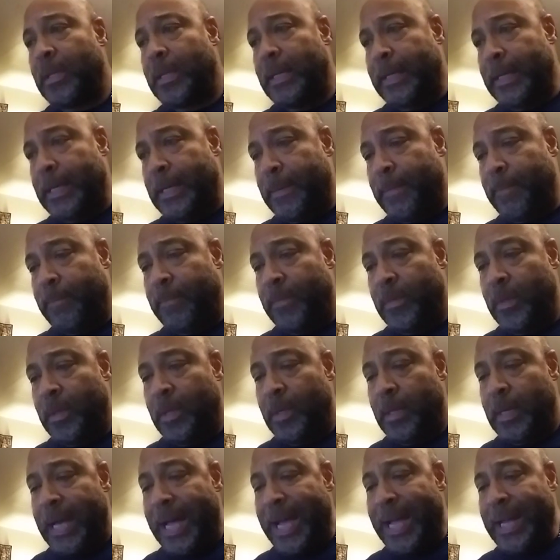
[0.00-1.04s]
um,
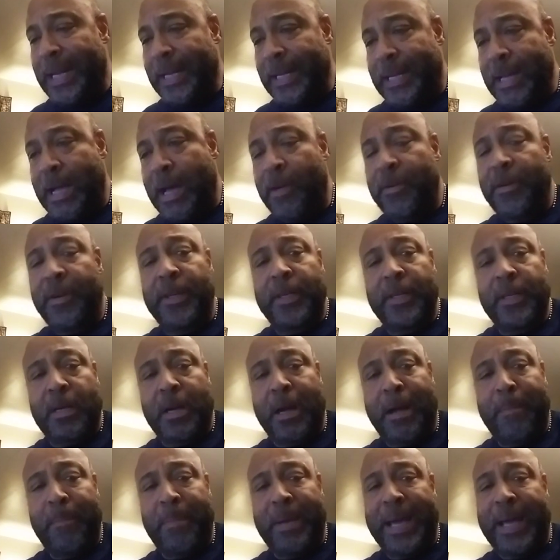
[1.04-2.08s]
I encountered in
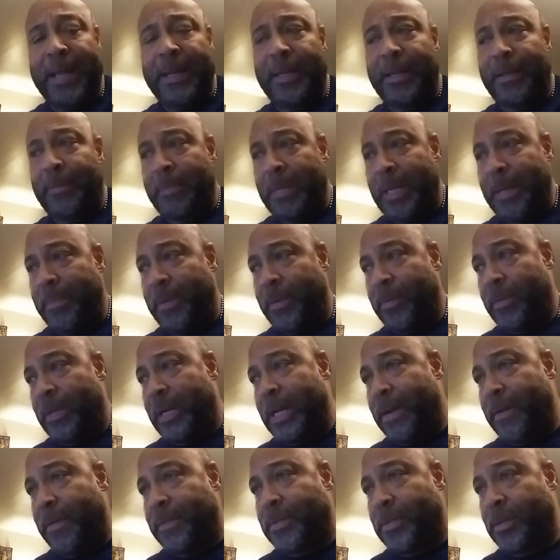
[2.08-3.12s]
combat and maybe when
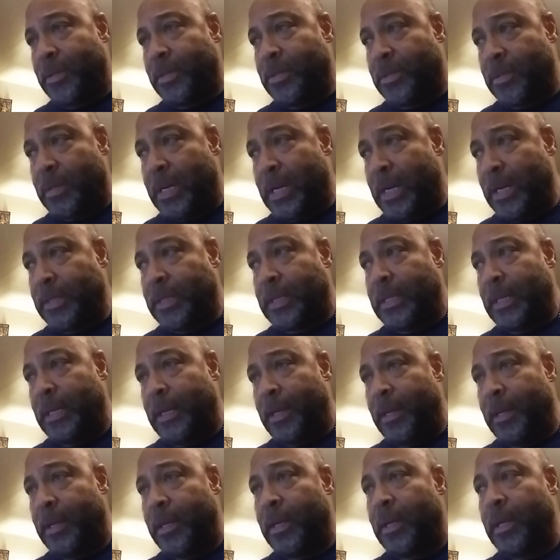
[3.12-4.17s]
I was on drugs
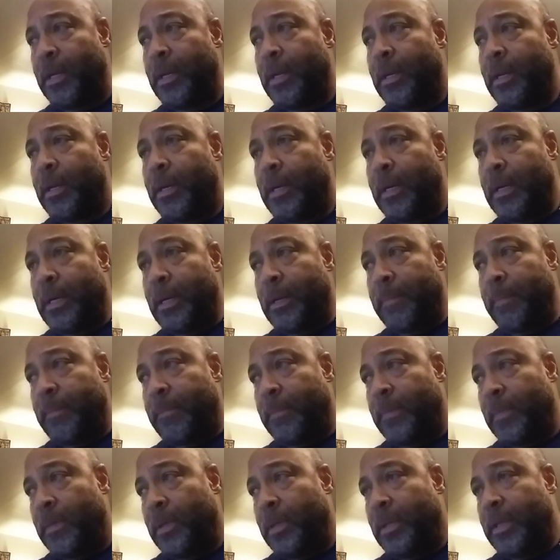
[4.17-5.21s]
and um,
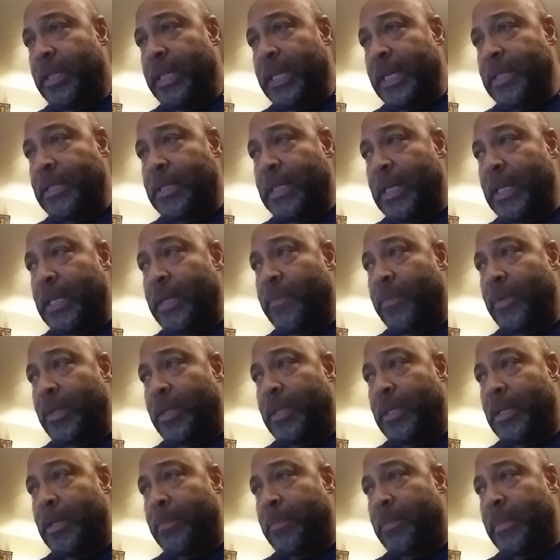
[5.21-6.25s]
things ended
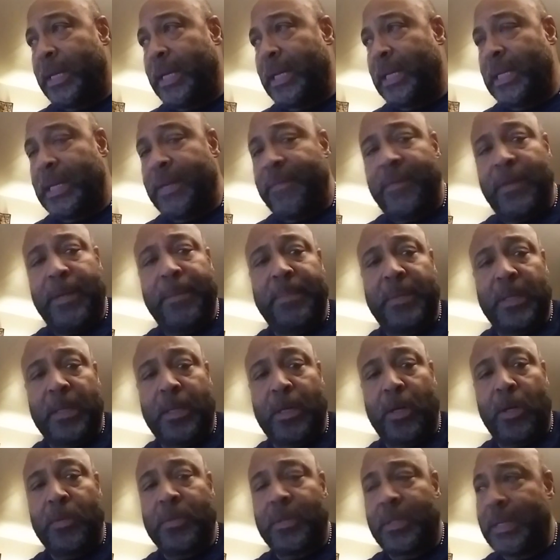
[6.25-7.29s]
with them, like giving up the
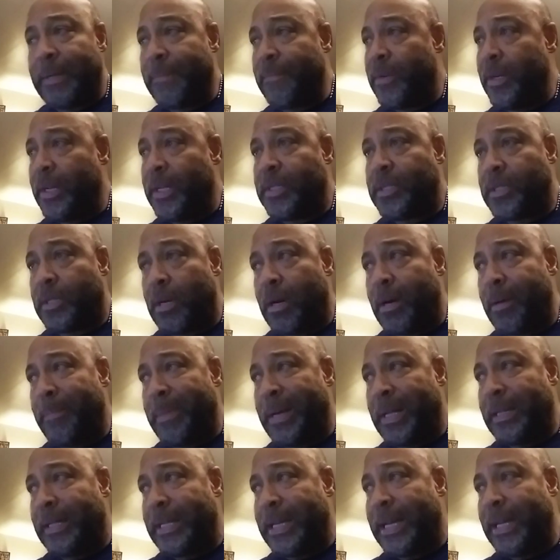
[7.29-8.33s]
ghost. I'm really sorry
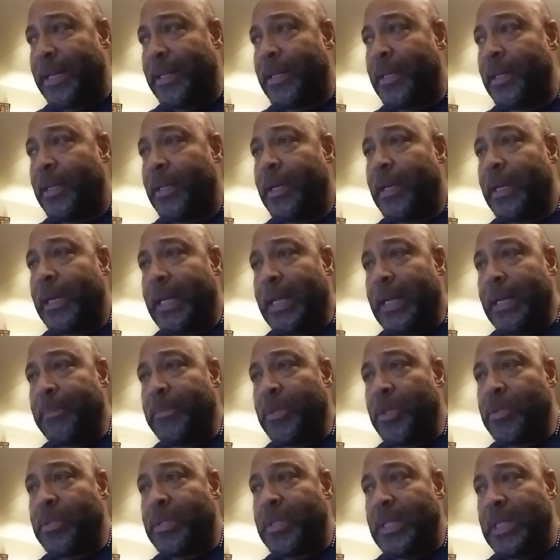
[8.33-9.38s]
about that. And I'm
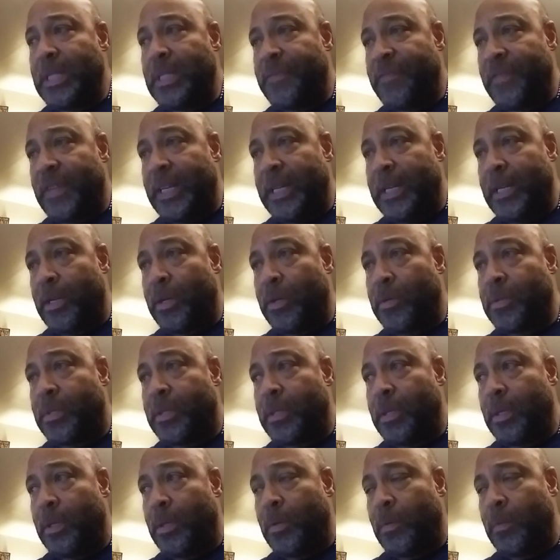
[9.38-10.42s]
using these videos
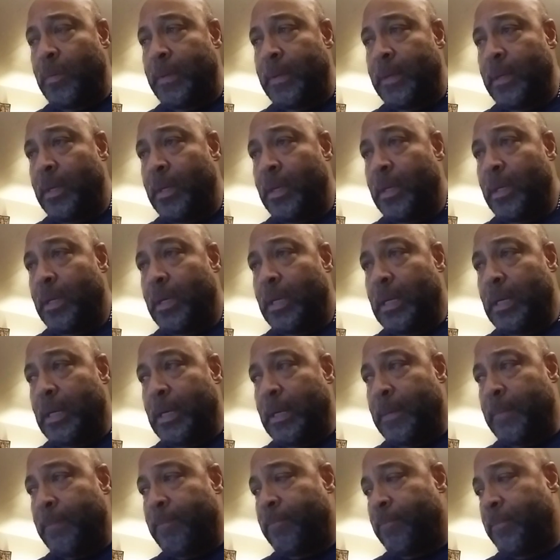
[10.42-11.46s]
to
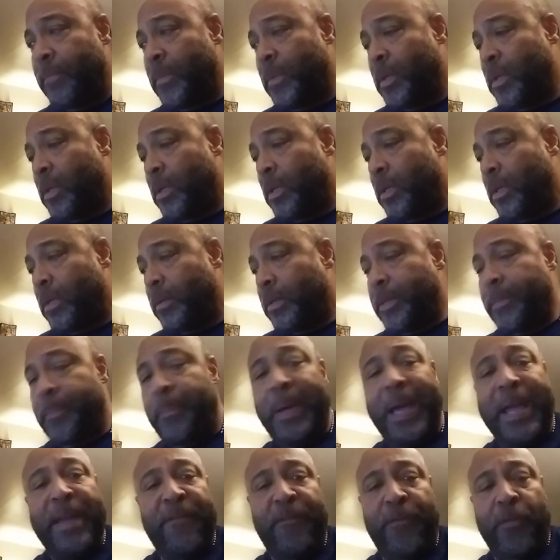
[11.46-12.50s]
um, to
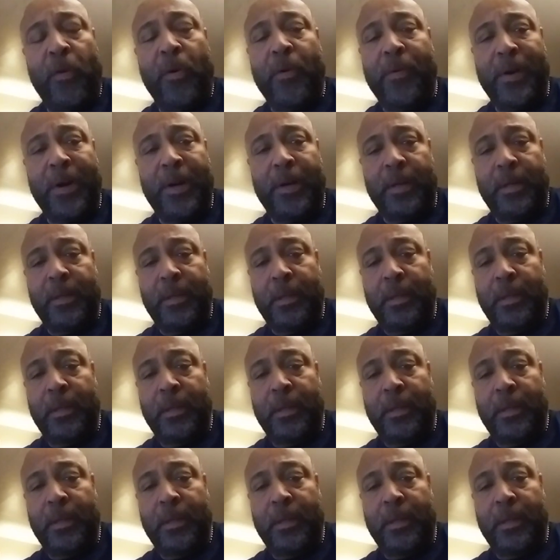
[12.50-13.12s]
pay forward